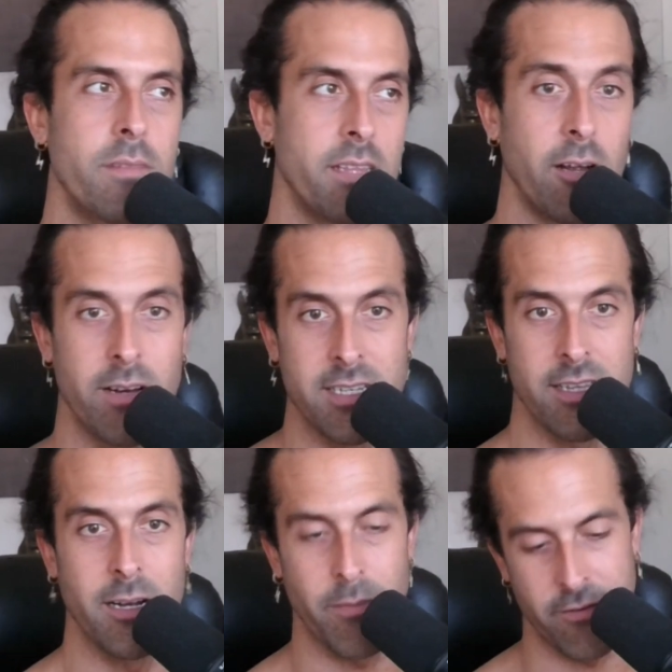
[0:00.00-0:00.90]
They already
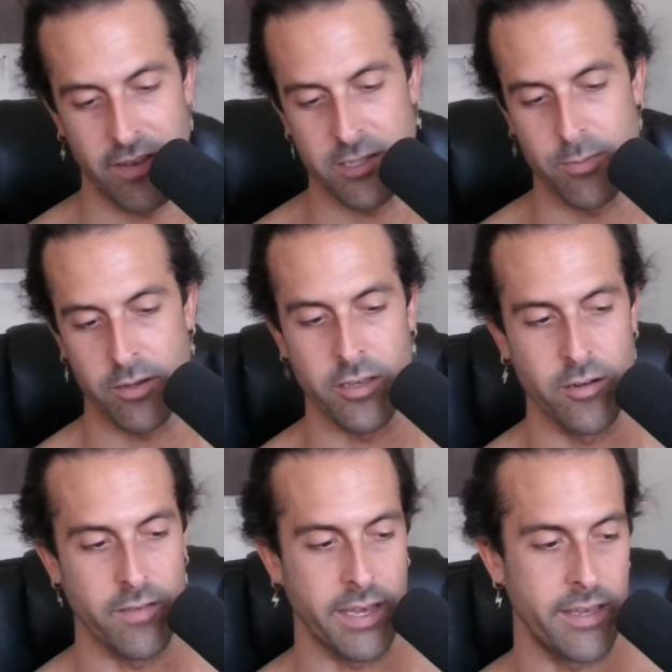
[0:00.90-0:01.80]
deleted my Facebook.
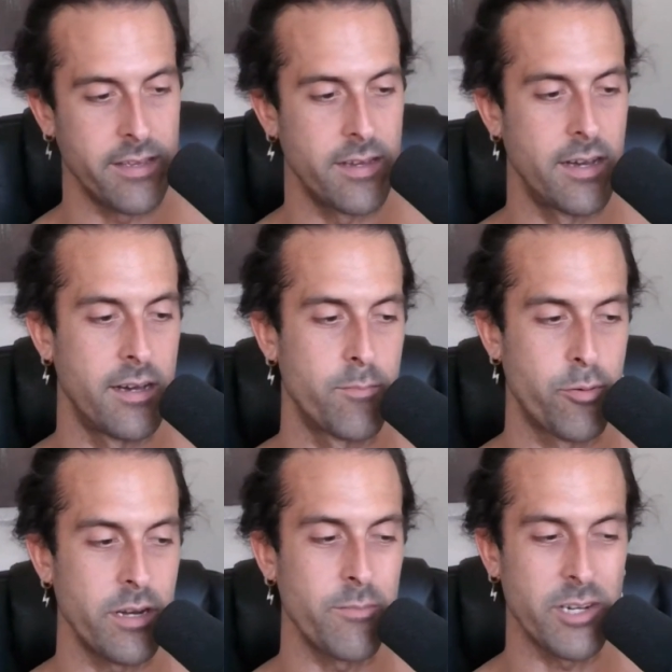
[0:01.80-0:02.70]
They
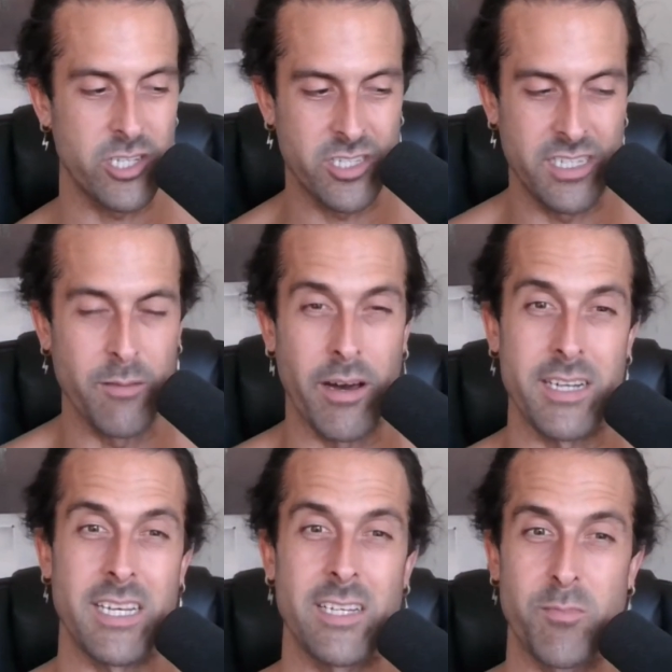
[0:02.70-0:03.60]
pretty much
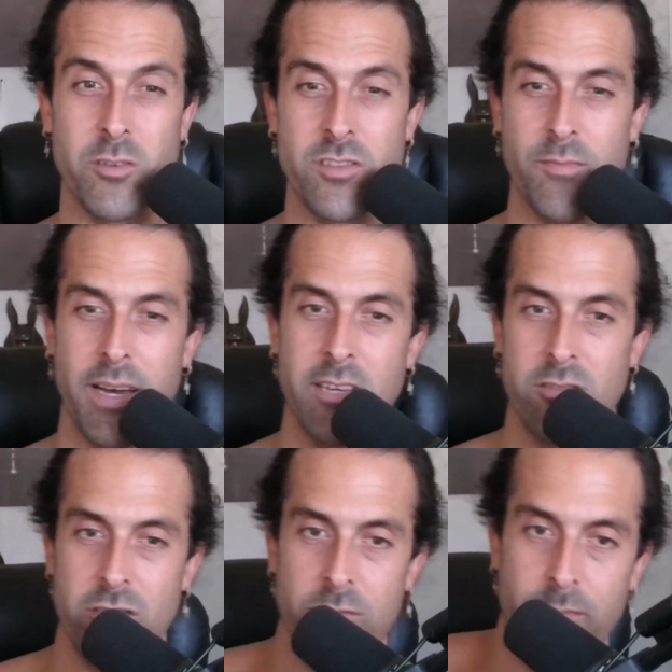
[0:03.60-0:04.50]
demonetized most of my
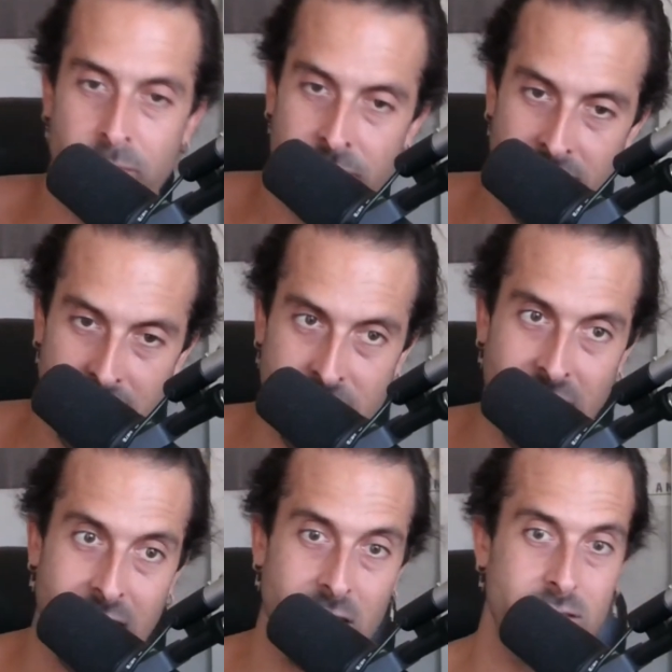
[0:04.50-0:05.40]
YouTube, if
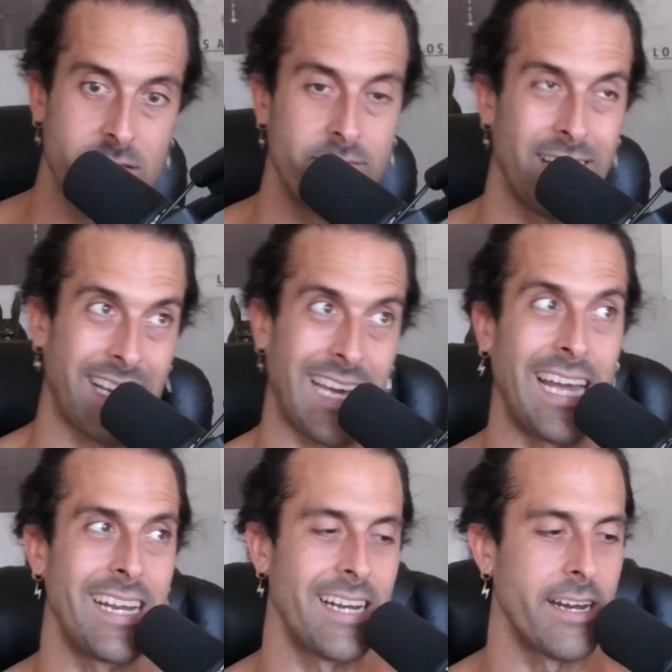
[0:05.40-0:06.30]
not
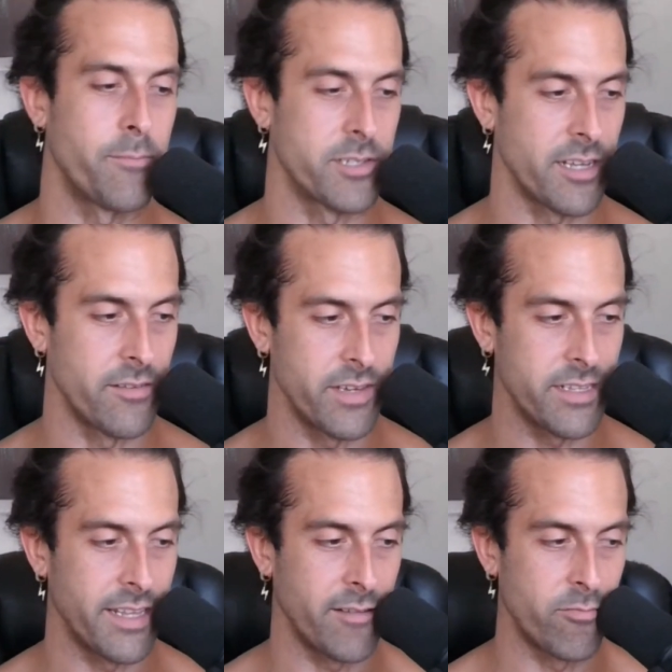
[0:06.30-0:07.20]
80-90% of
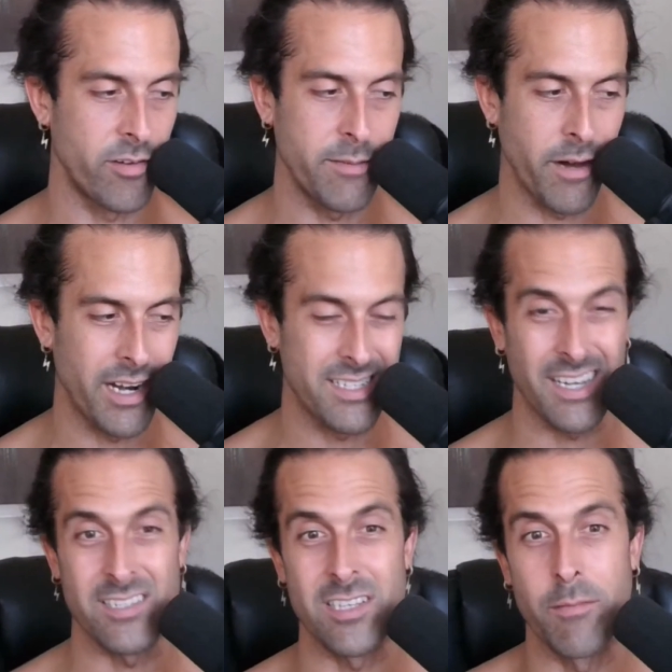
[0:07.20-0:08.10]
it. They
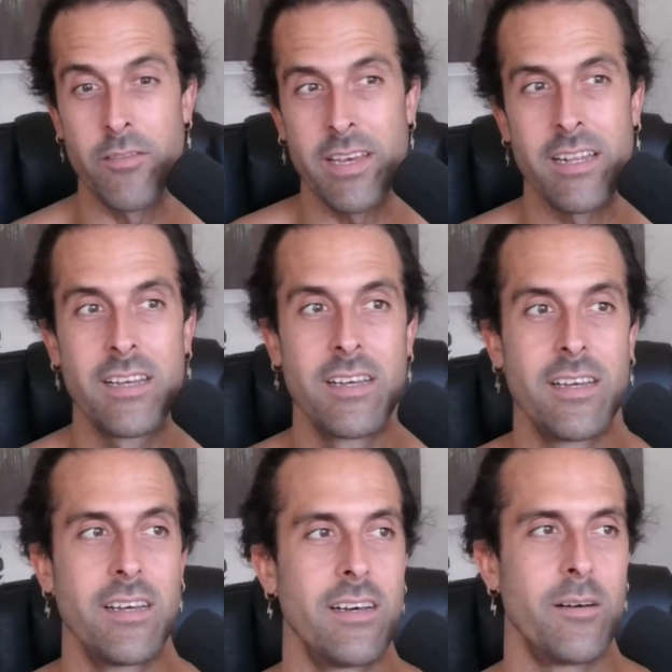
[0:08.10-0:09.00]
remonetized some of it,
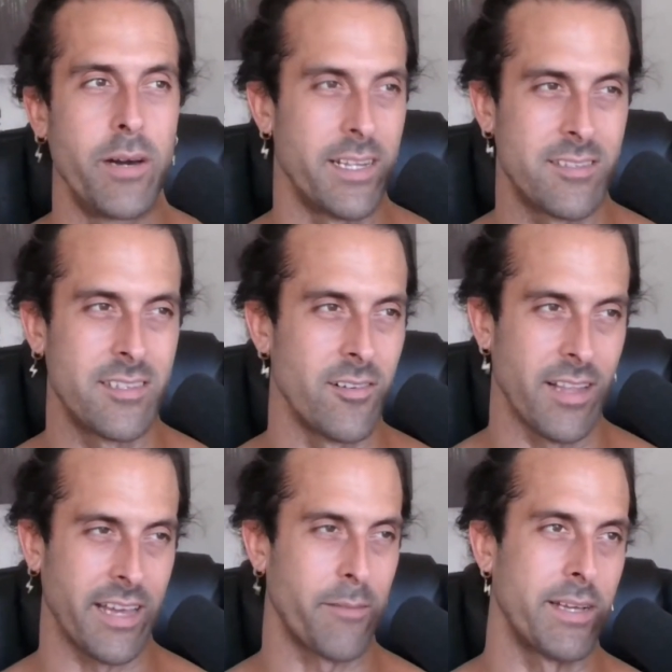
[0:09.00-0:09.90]
but it's
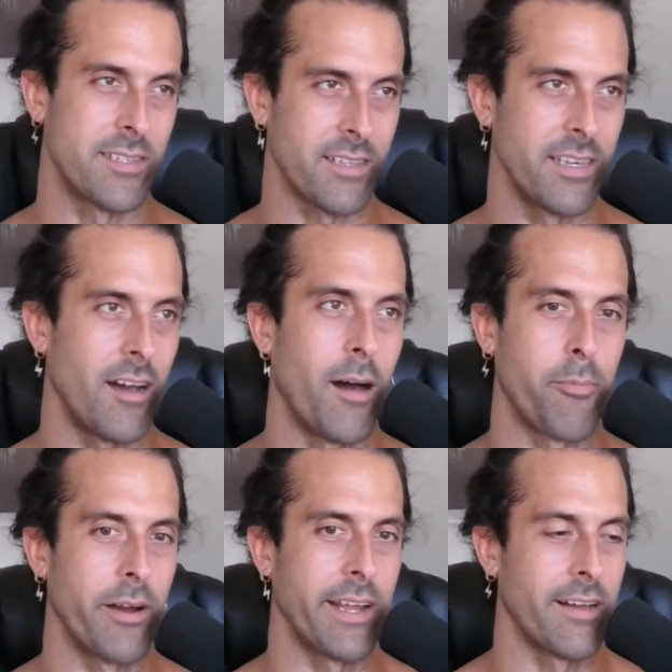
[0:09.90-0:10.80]
still basically
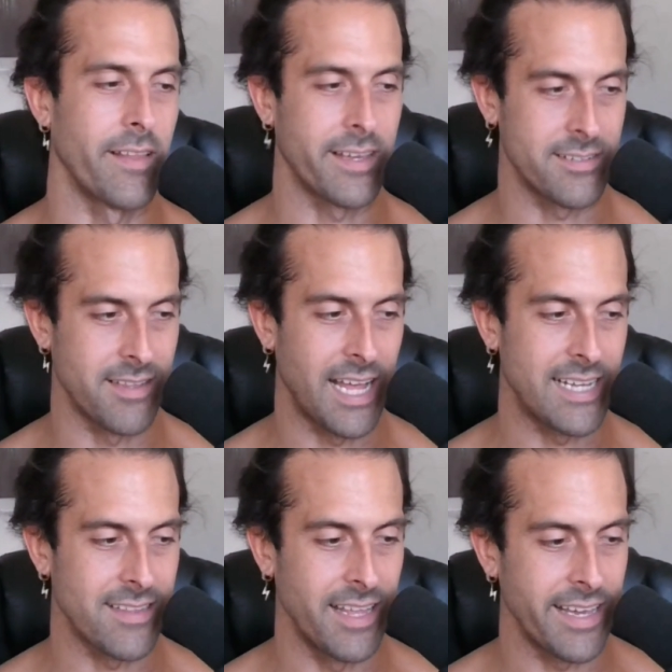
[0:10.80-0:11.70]
operating on its
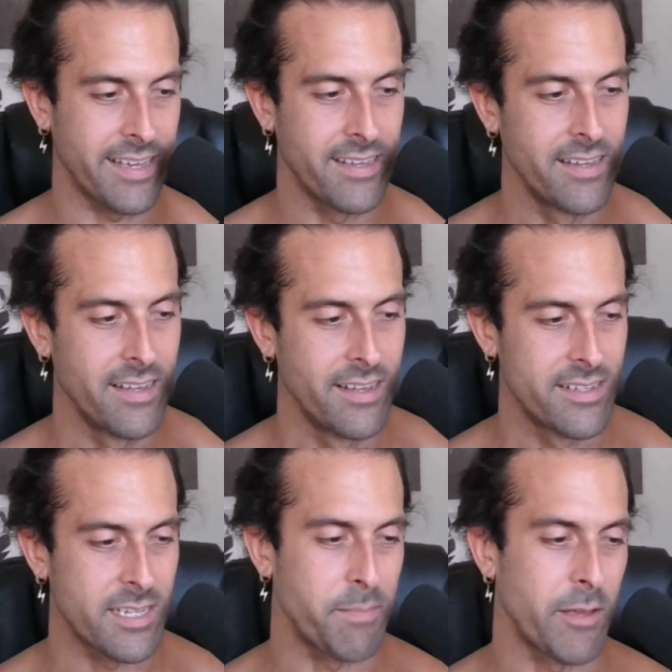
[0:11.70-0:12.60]
last leg.
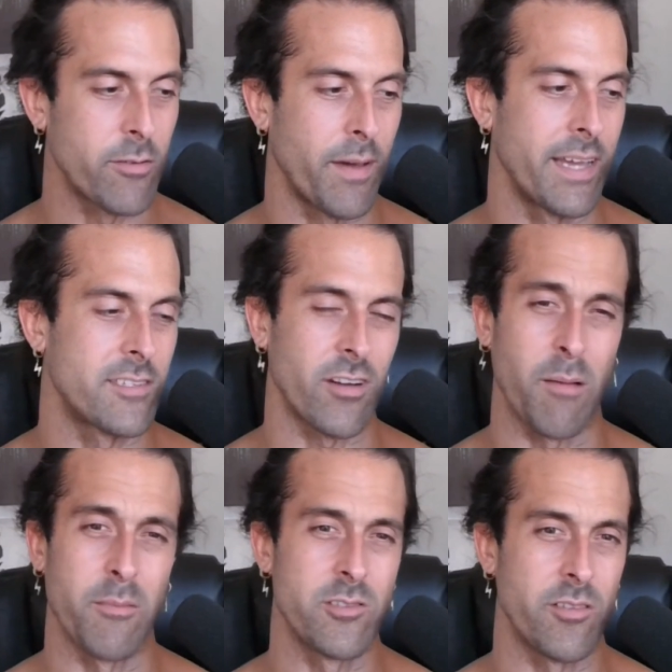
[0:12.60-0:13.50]
Same thing with my Instagram.
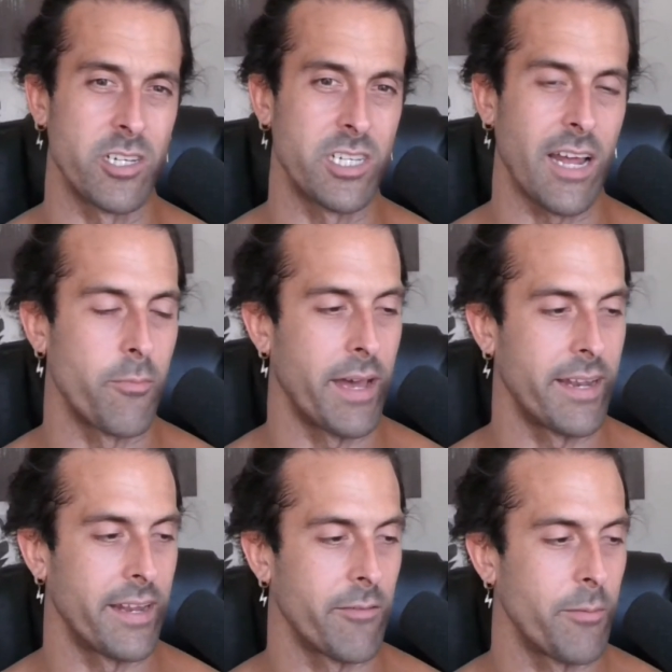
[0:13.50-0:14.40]
It was already shadow banned
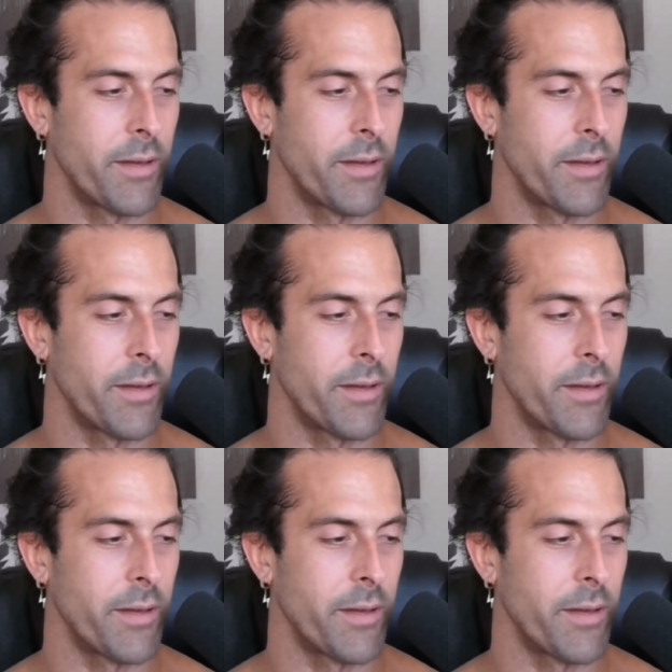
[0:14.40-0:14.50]
anyway.